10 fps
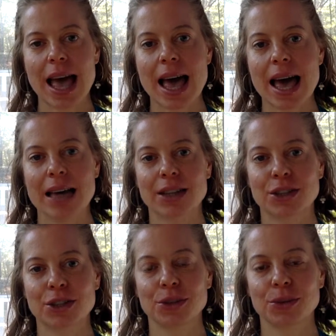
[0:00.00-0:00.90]
and
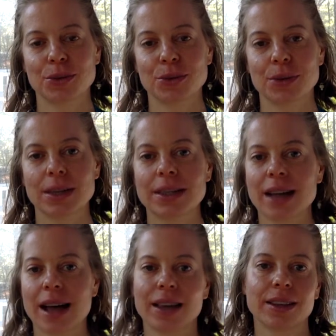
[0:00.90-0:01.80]
to
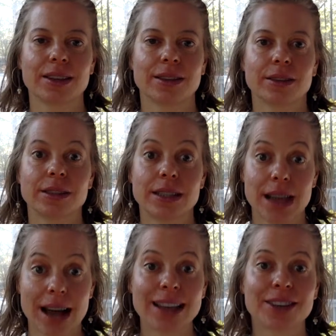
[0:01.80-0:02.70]

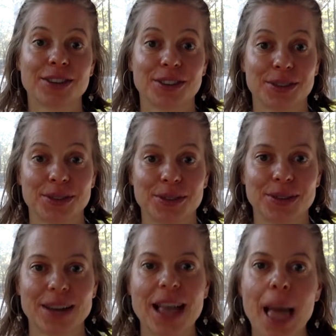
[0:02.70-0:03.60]
dial
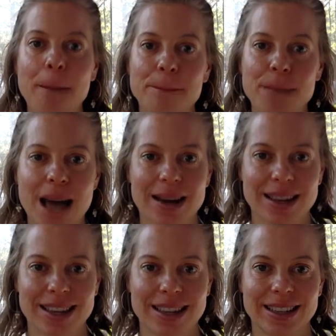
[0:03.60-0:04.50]
you back
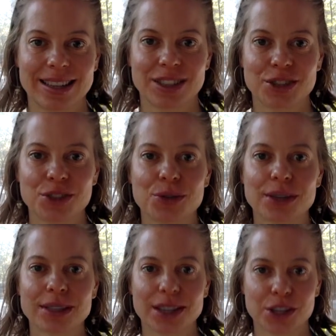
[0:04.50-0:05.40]
into your
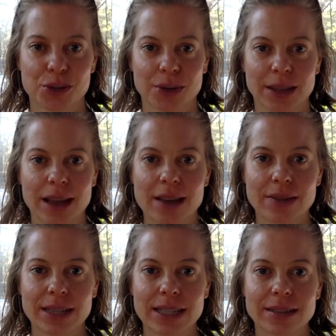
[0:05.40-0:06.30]
sensual
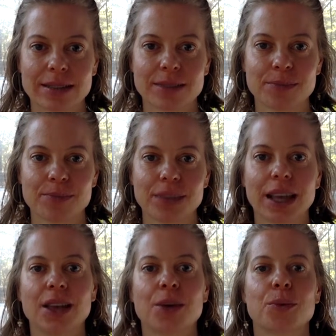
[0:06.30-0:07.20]
aliveness,
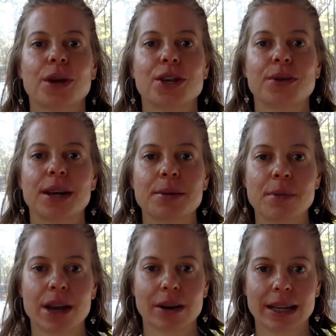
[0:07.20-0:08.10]
where you can
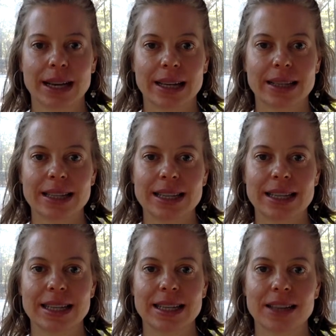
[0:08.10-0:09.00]
marinate
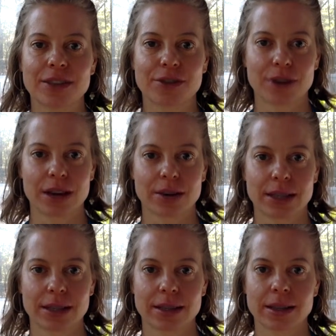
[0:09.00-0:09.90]
in the
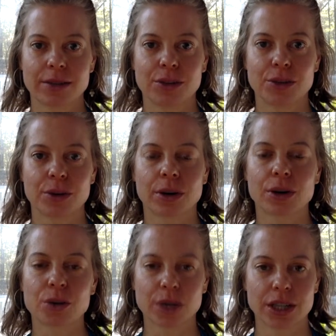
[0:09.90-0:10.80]
fragrance of your
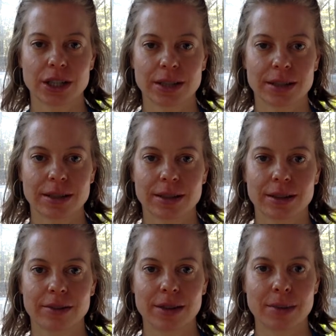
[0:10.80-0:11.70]
gorgeous
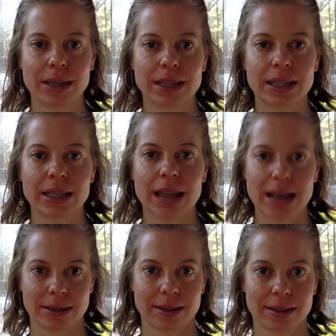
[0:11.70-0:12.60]
feminine
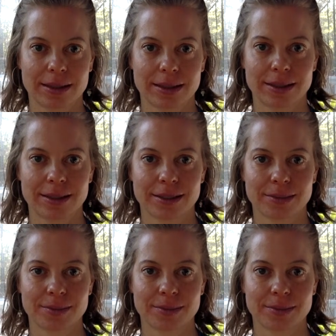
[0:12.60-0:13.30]
essence